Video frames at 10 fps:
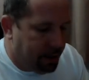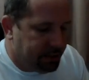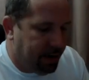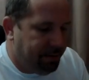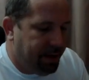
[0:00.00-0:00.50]

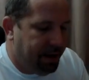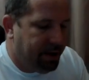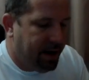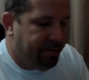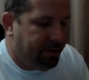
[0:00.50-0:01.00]
Same thing, you're
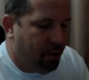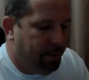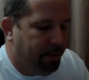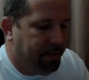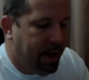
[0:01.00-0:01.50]
going to have to open
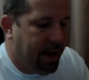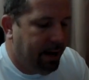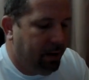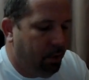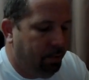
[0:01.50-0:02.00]
up the eye a
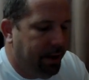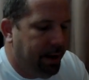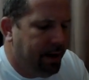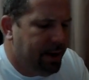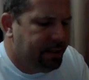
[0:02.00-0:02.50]
little
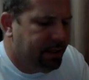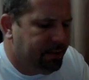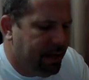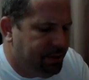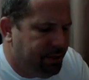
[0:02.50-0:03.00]
bit.
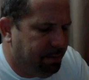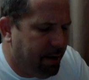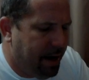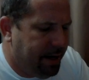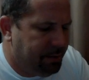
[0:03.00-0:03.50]
Sometimes you could
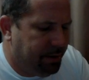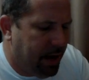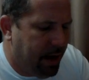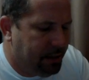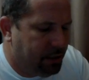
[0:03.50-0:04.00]
buy these with the
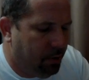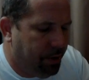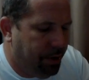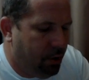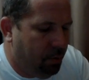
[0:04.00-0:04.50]
eyes
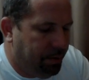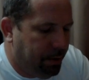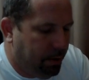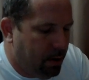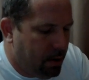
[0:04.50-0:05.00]
already
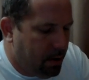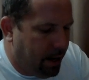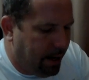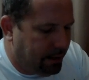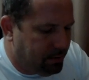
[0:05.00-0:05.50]
open.
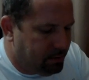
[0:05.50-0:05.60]
I mean,